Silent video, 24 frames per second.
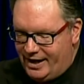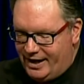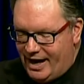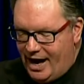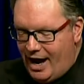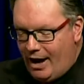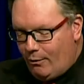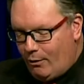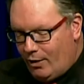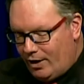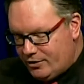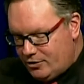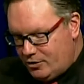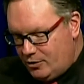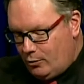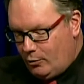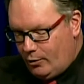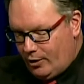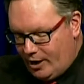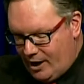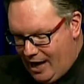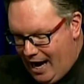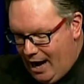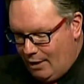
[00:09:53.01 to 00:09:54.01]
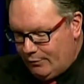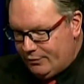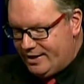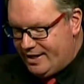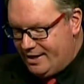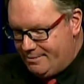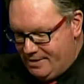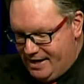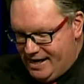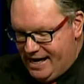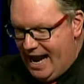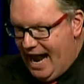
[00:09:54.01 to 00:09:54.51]
now I want you to recount
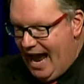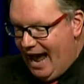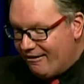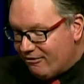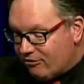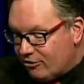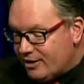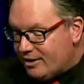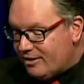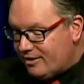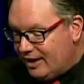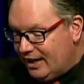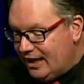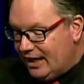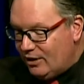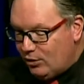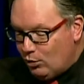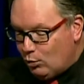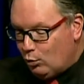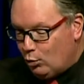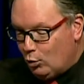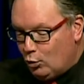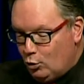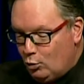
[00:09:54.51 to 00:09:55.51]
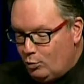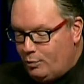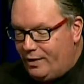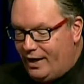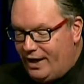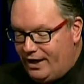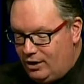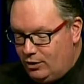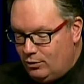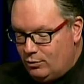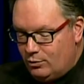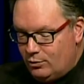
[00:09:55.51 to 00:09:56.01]
to me everything in the room
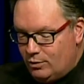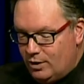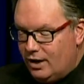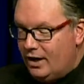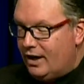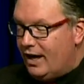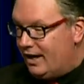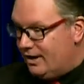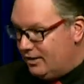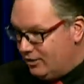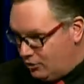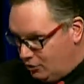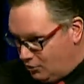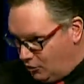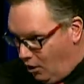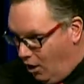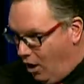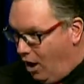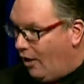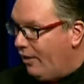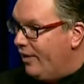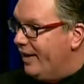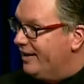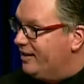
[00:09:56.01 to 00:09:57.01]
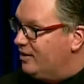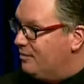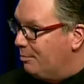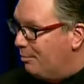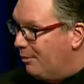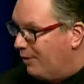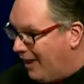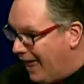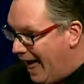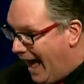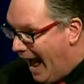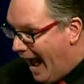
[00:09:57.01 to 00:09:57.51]
that you saw that's
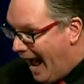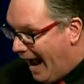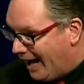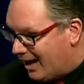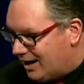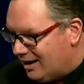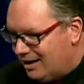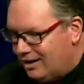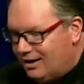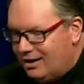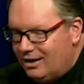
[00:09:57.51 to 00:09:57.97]
black,